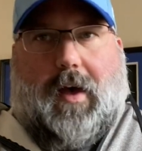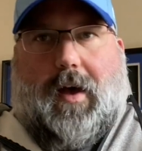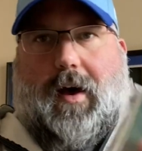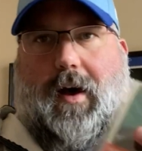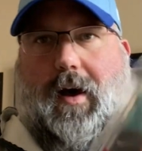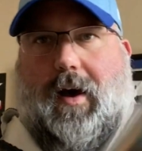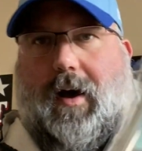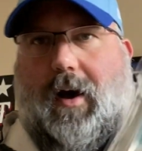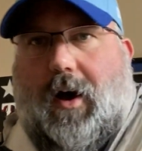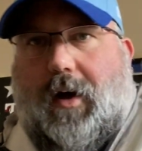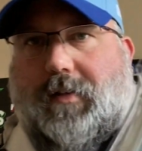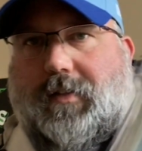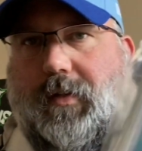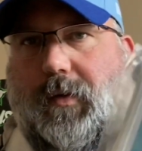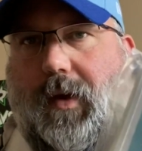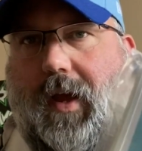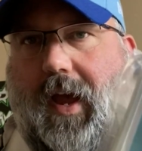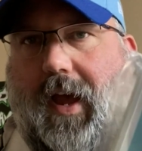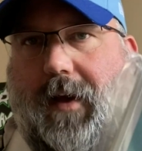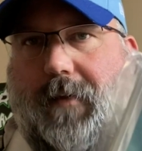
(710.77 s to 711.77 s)
Uh, also
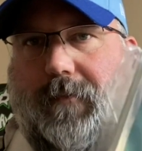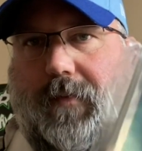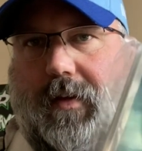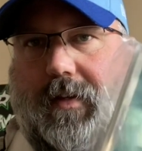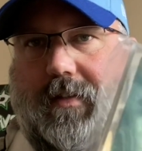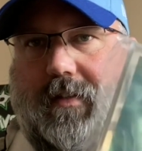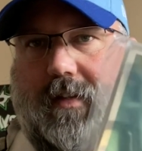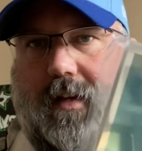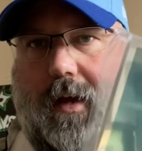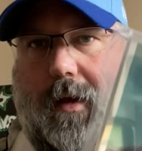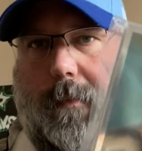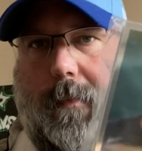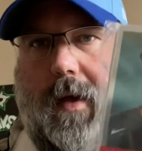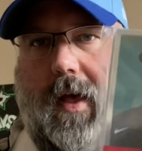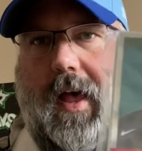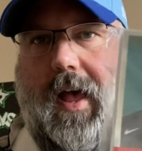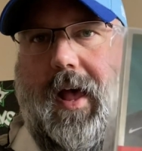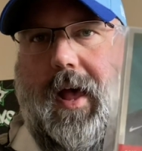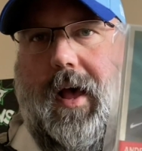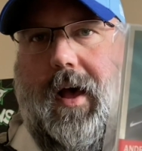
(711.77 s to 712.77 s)
have some
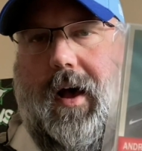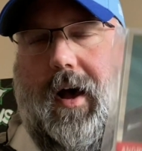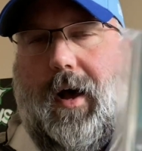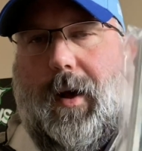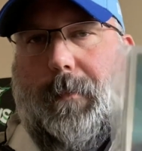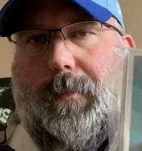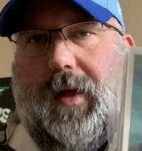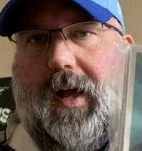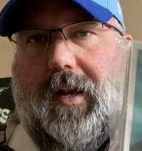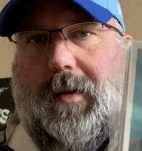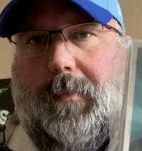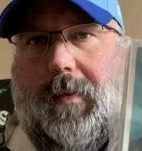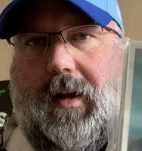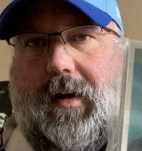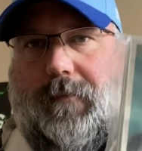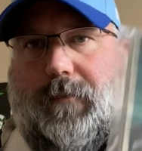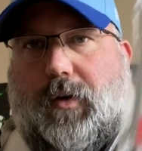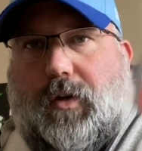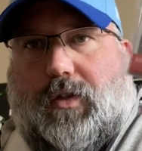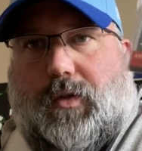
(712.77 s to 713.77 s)
uh, Platinum
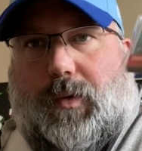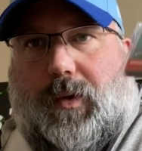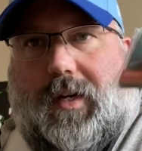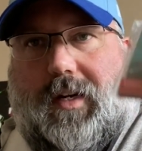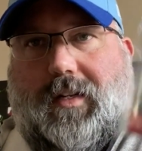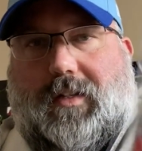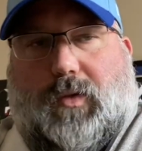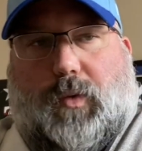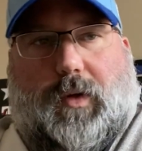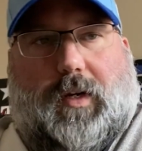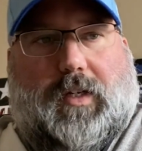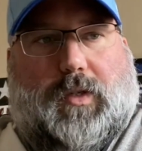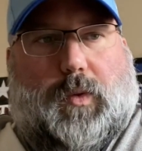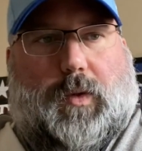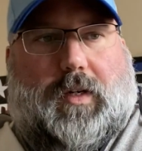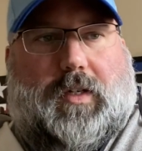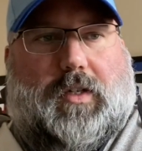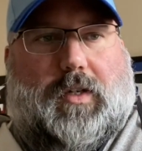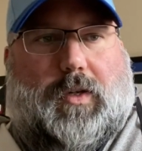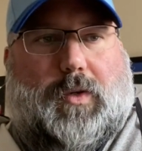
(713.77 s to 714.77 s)
Anniversary
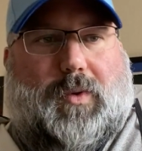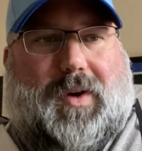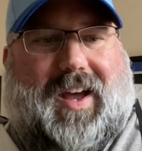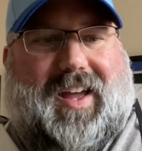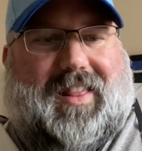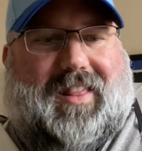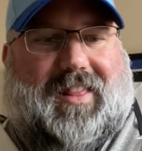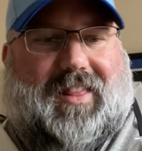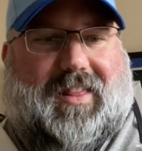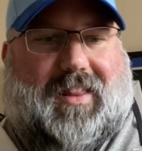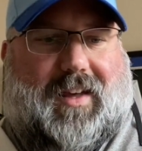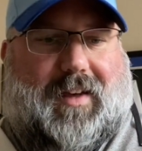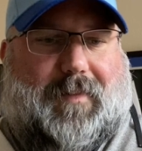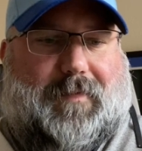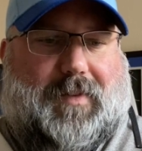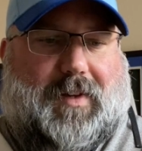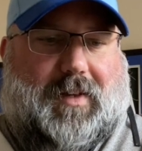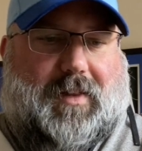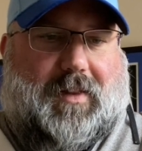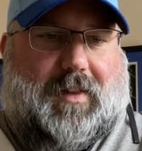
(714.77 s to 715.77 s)
2022. I
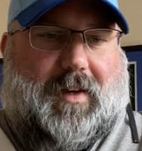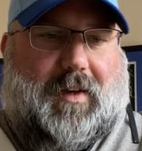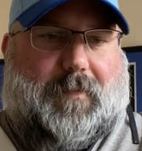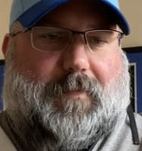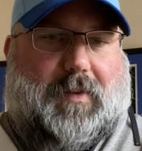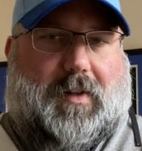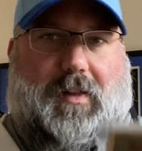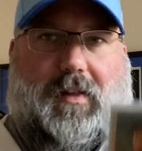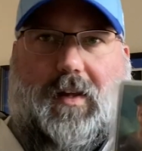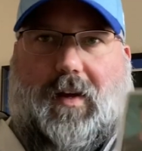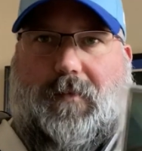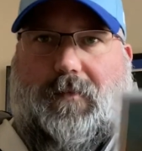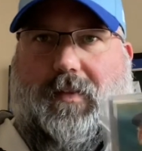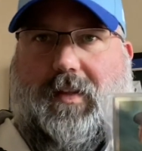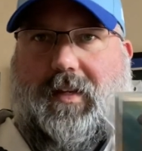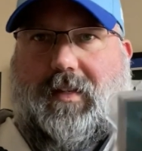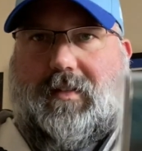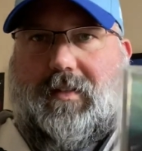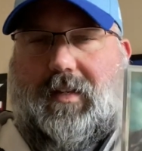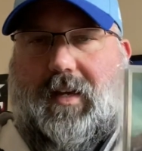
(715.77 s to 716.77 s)
loved, loved, loved
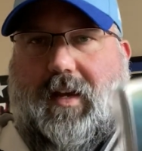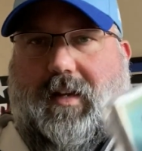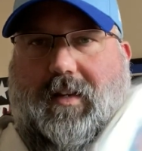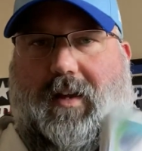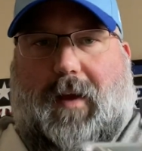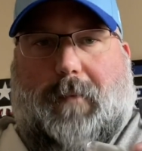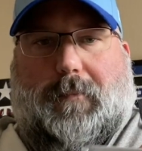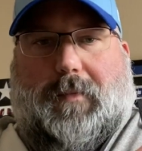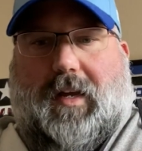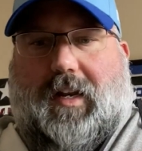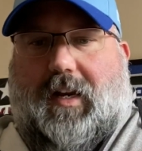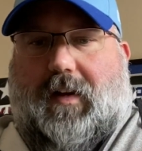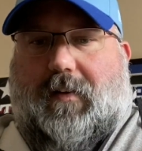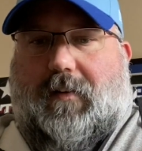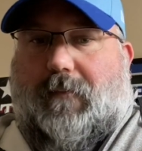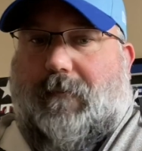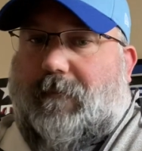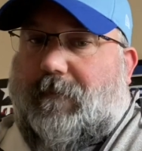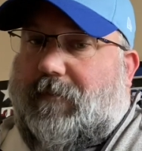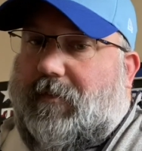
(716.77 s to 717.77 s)
this set. I'm
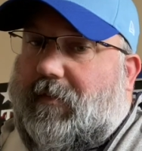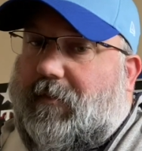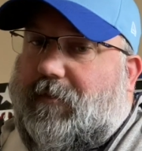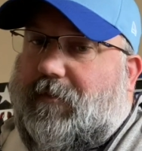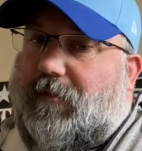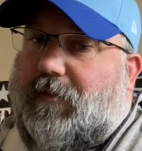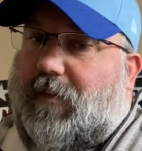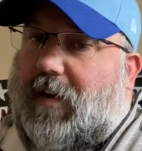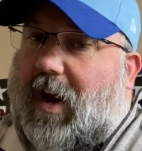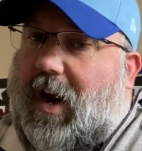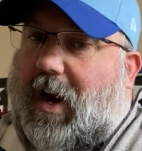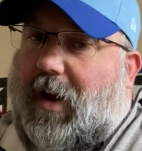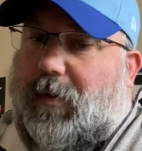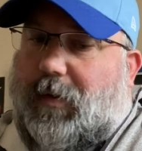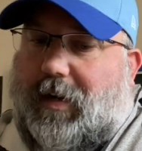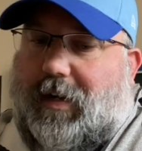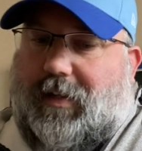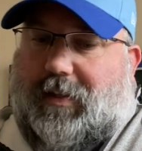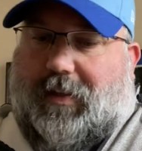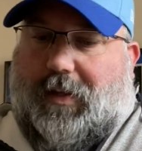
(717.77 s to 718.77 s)
getting
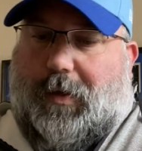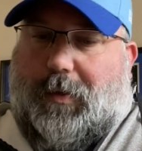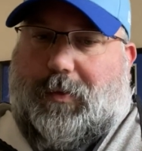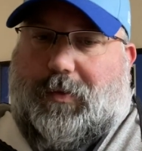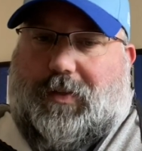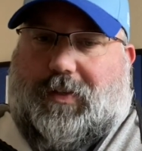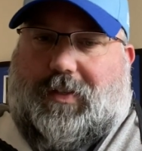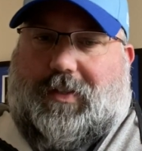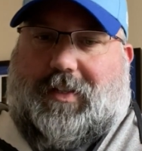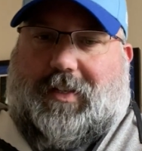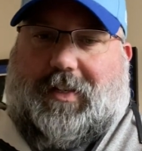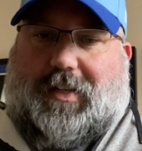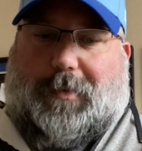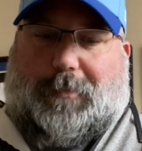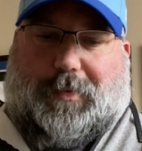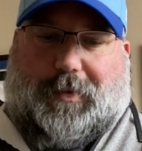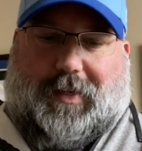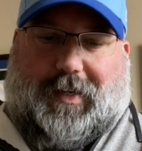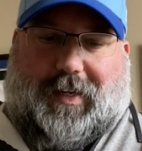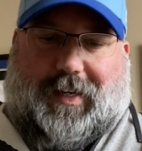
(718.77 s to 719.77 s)
very close to
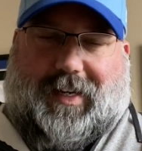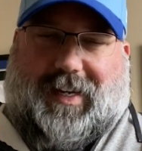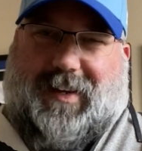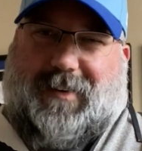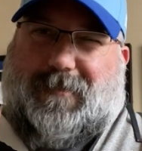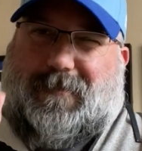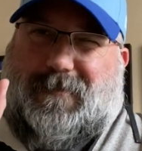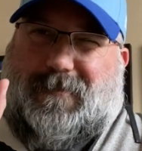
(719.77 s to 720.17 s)
completing it.